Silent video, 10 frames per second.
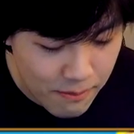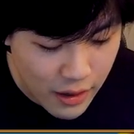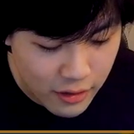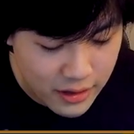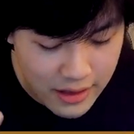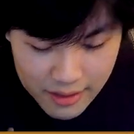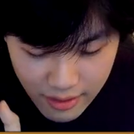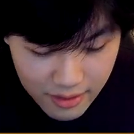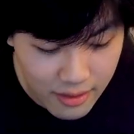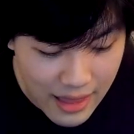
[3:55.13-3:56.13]
because
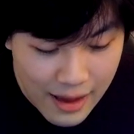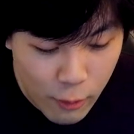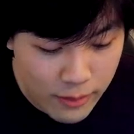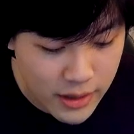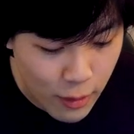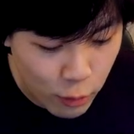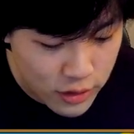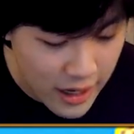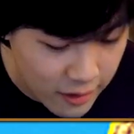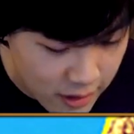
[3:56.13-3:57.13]
that website will
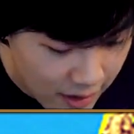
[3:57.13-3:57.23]
take you to the